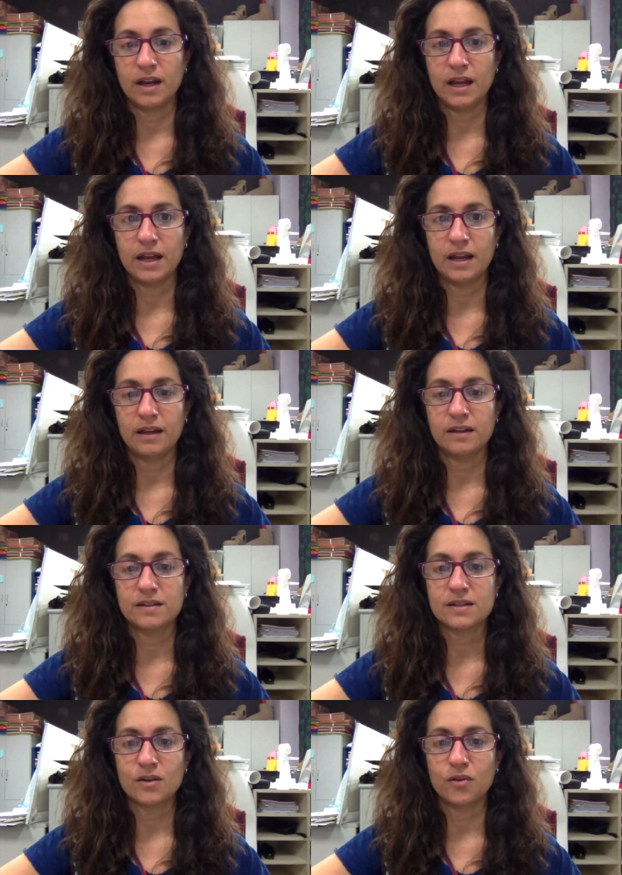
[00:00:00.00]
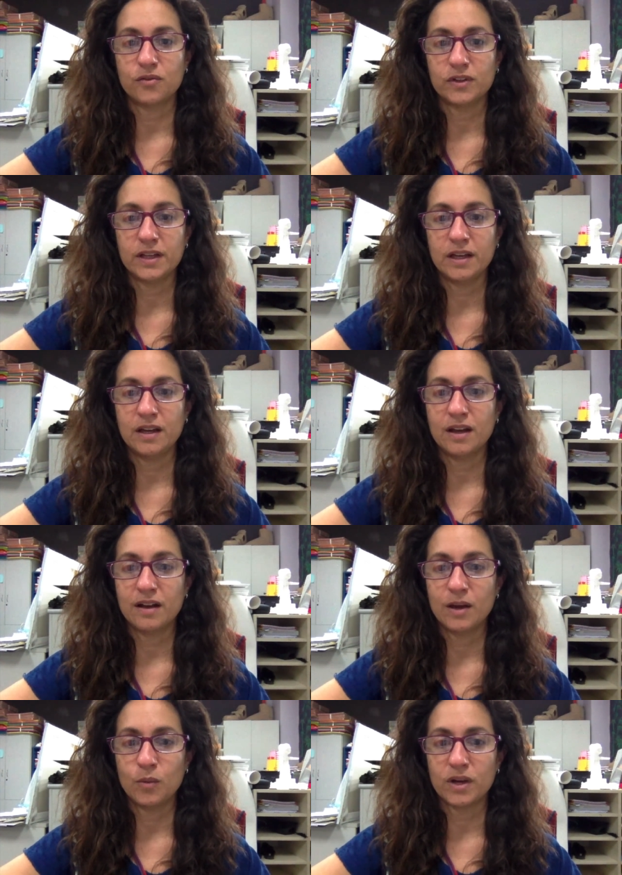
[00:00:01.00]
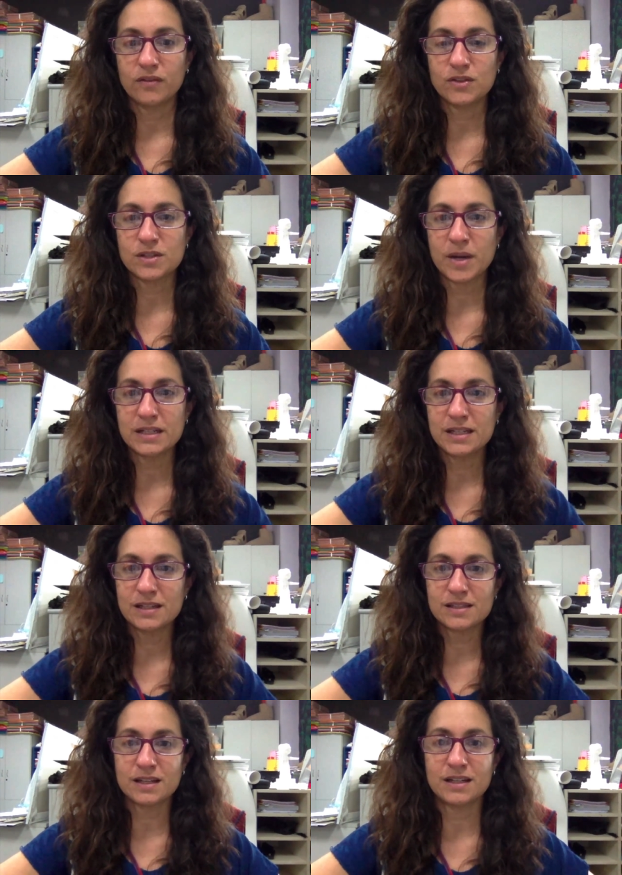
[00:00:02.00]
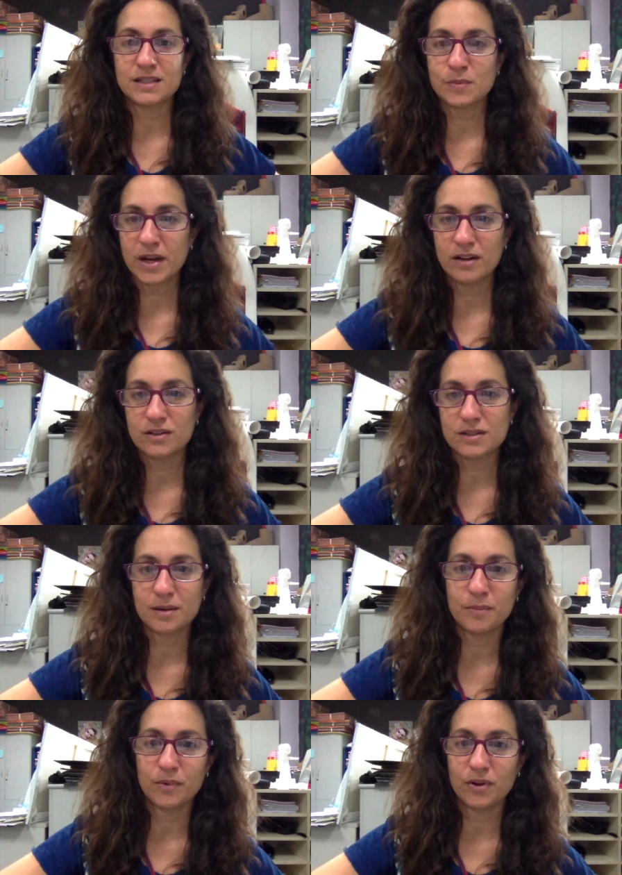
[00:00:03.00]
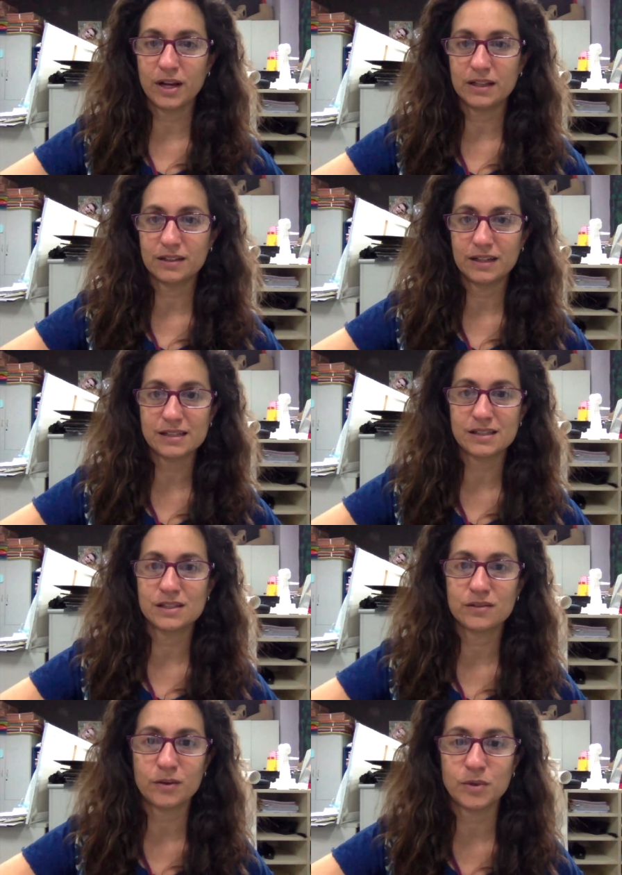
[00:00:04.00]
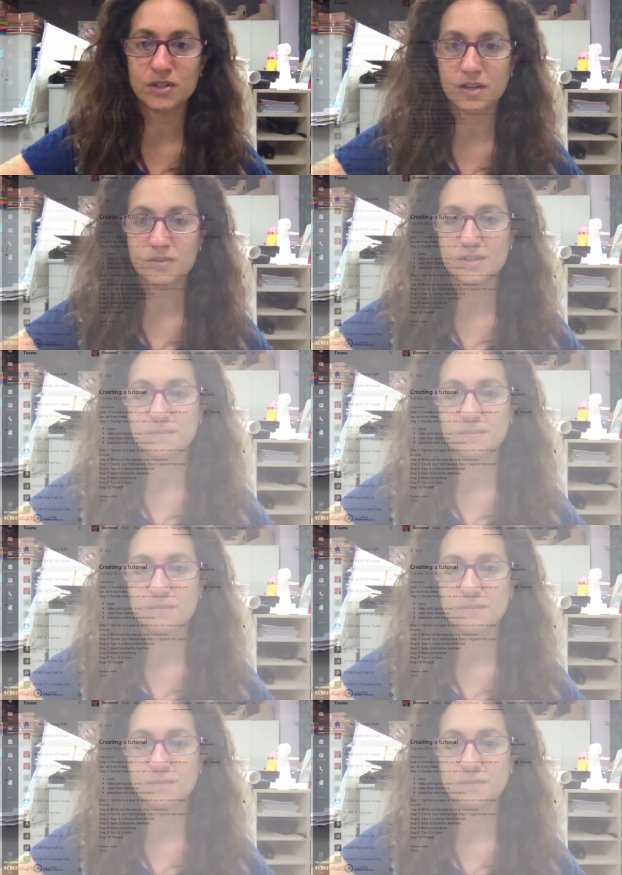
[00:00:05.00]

and hopefully it will give you some ideas and inspire some great little lessons from yourselves.